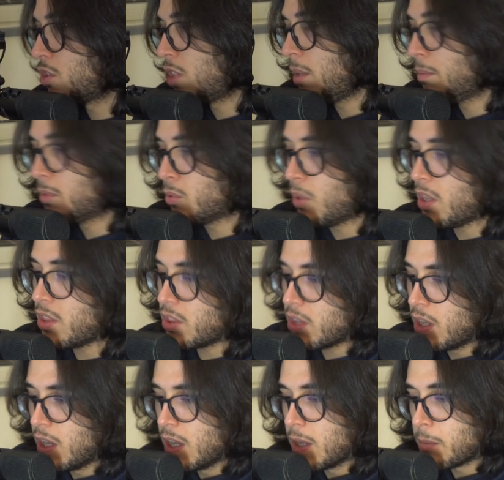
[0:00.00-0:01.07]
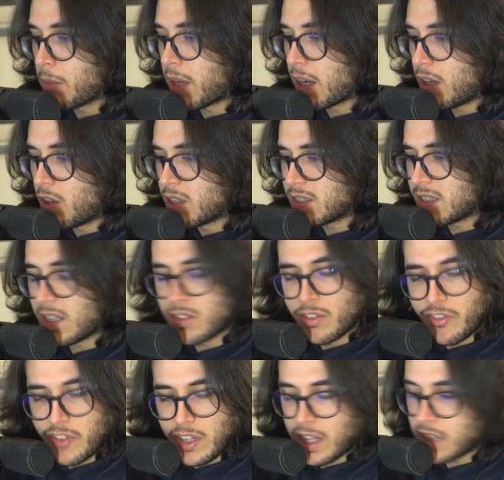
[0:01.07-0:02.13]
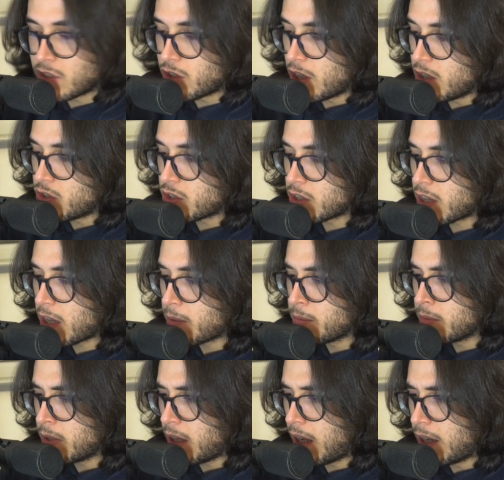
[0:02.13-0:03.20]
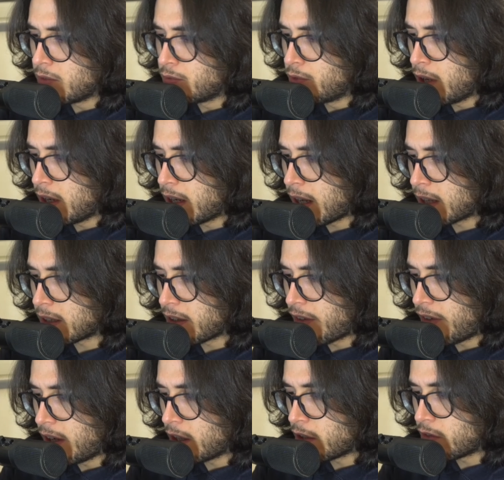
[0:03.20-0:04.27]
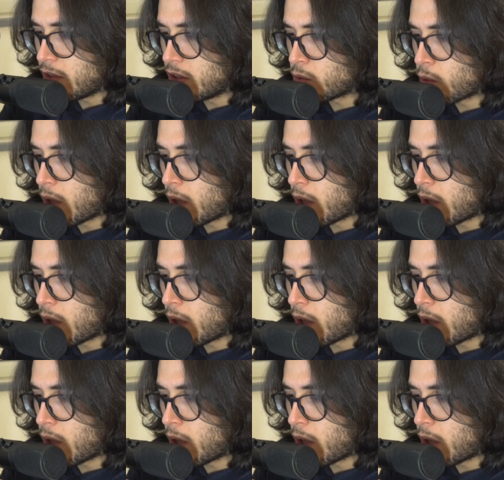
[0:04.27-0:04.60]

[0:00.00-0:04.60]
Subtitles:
ships with, but honestly I don't feel like changing them. I really like the feeling of these